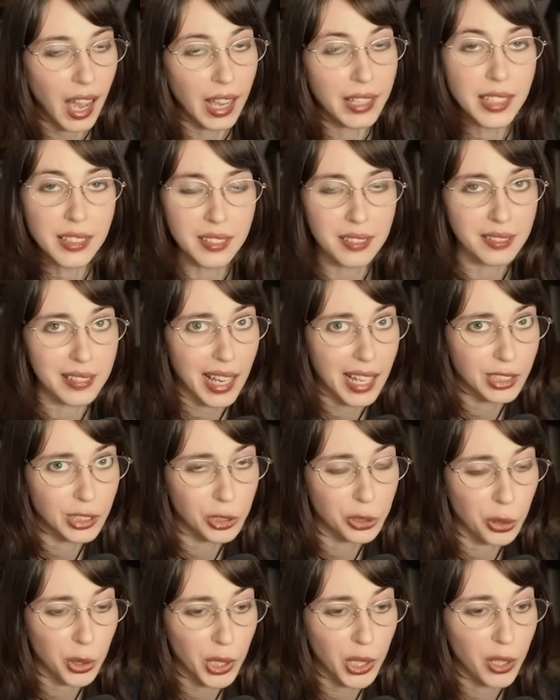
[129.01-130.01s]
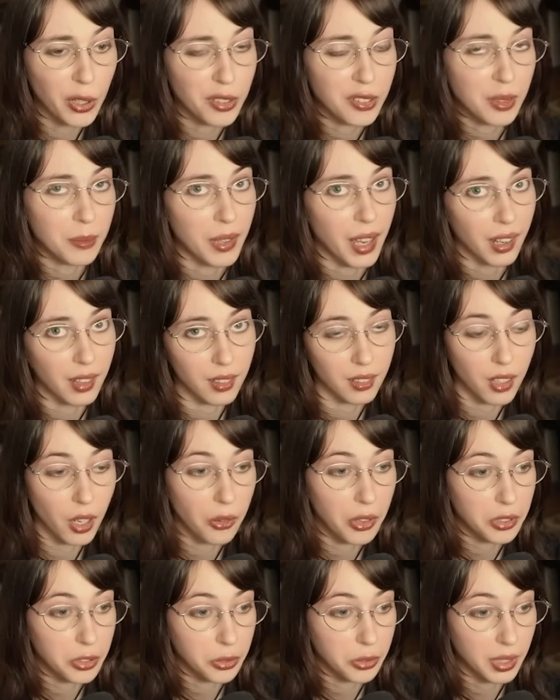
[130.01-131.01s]
This is not a tutorial, so I'm not going to go
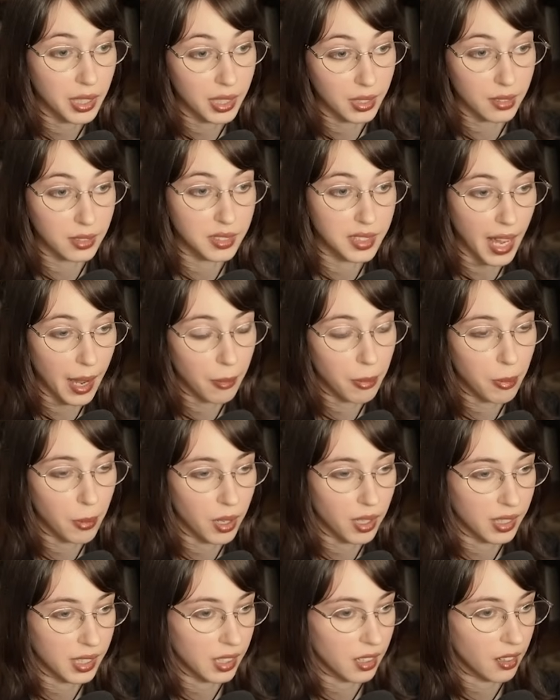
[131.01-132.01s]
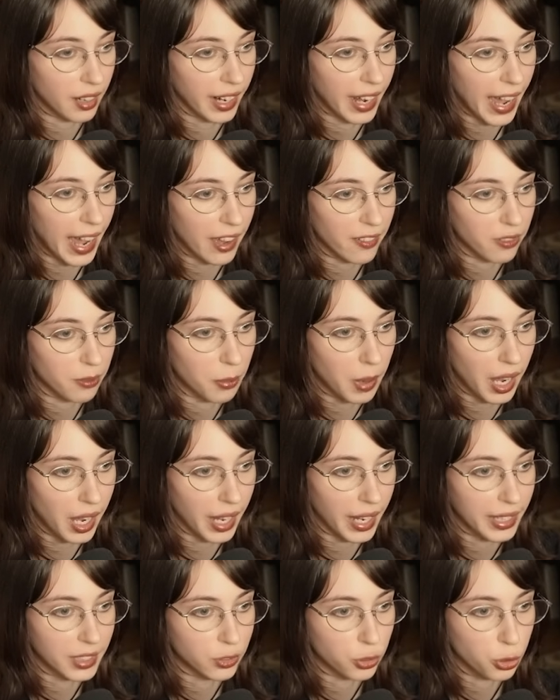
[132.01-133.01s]
into it in depth, but here I have
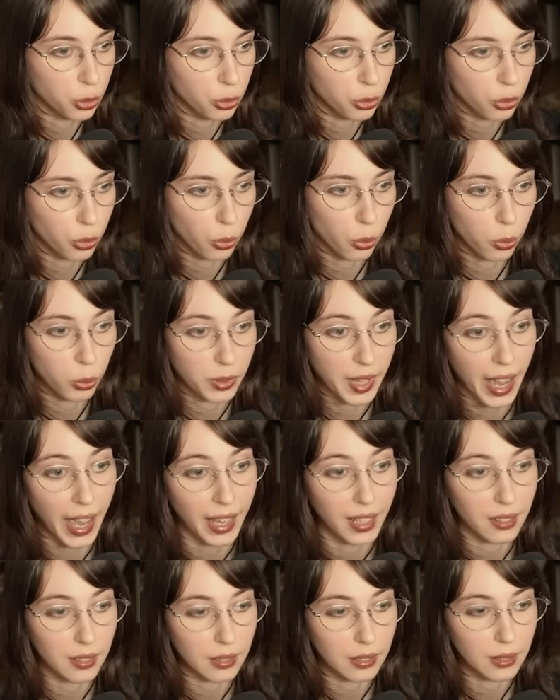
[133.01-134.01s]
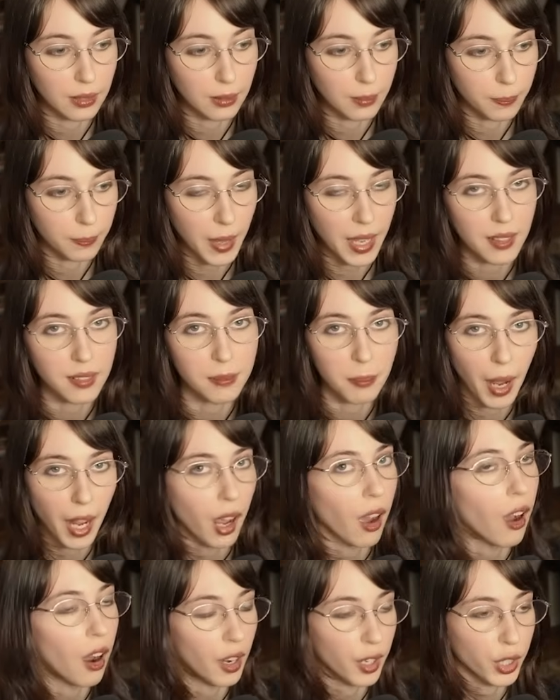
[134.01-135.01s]
my tool that makes my
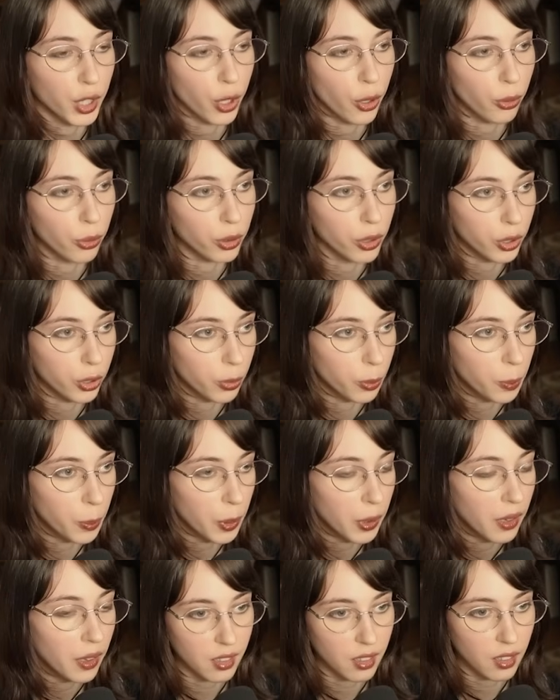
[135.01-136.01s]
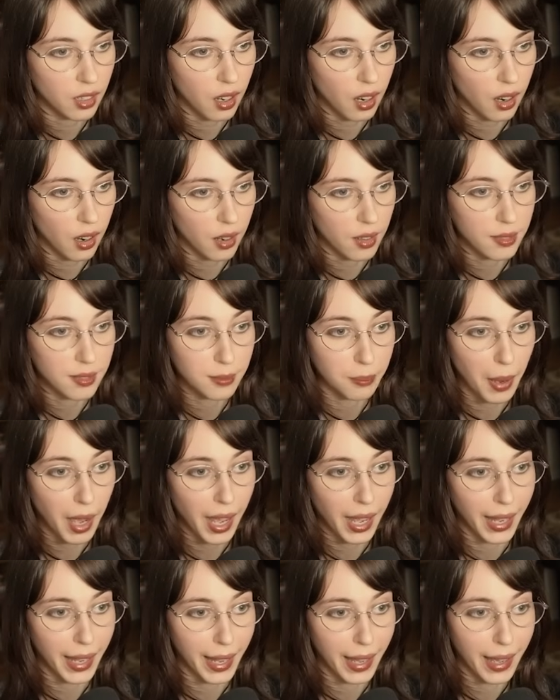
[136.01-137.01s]
audio loop. Here is
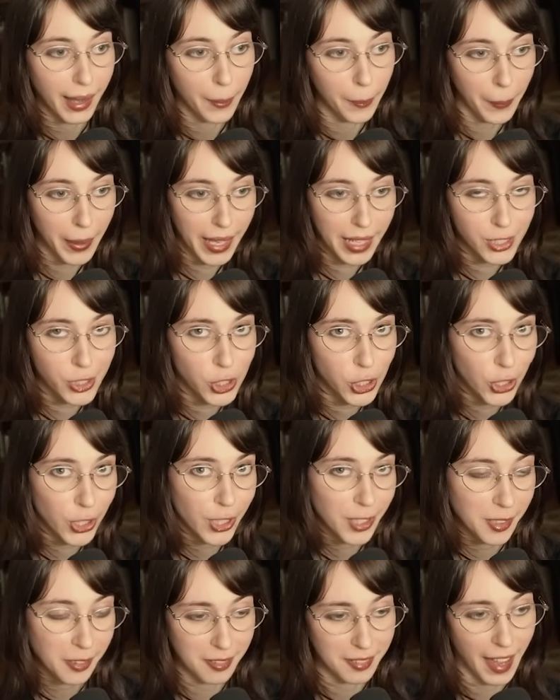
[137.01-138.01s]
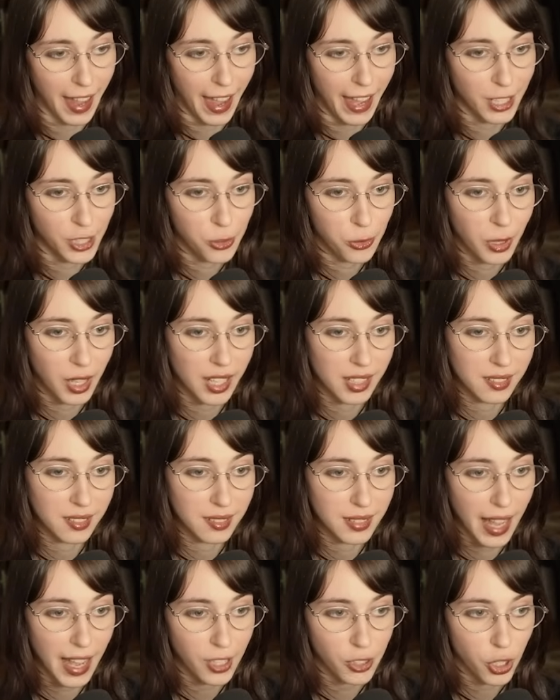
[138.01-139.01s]
my picture stash, where I
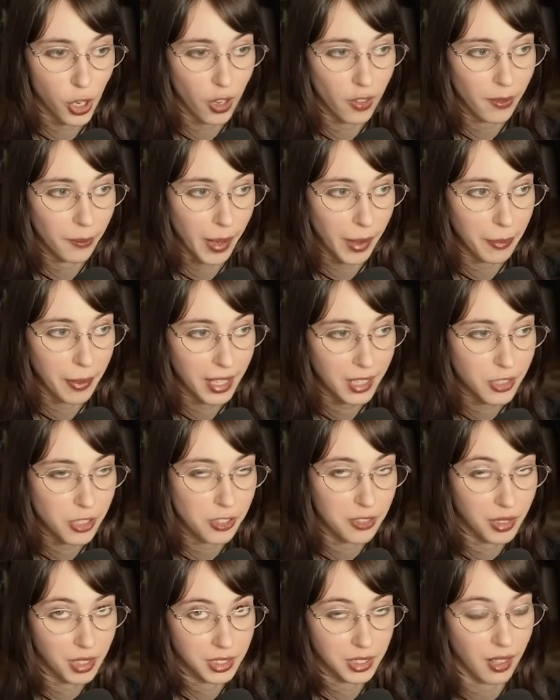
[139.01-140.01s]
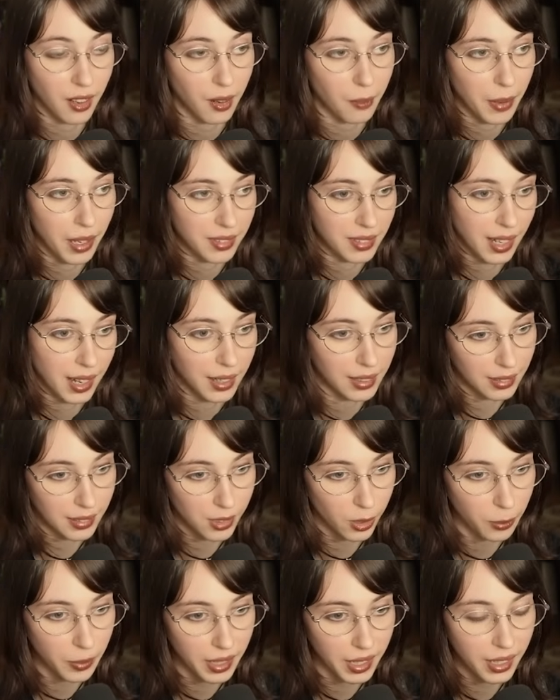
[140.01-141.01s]
stash all of my pictures. We're going to talk about that in a
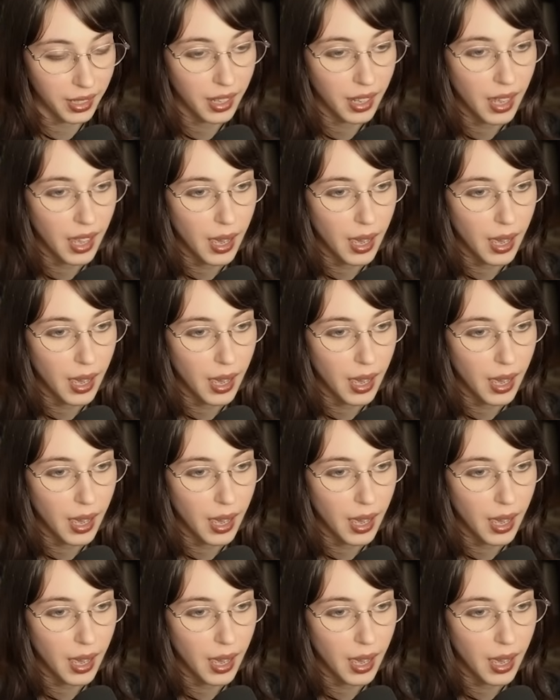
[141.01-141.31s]
little bit.